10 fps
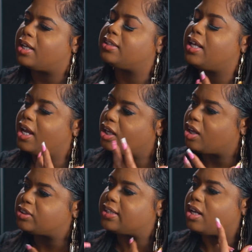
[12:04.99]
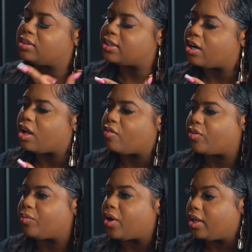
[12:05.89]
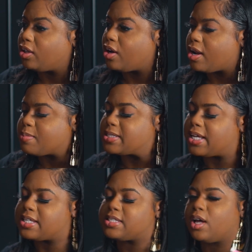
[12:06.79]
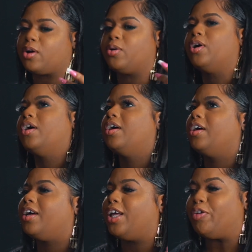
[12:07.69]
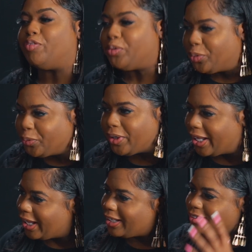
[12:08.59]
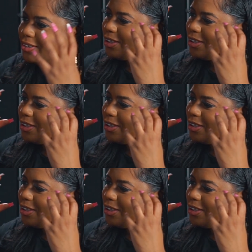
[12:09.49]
your cell turnover rate. You know what I'm saying? So if you doing that, and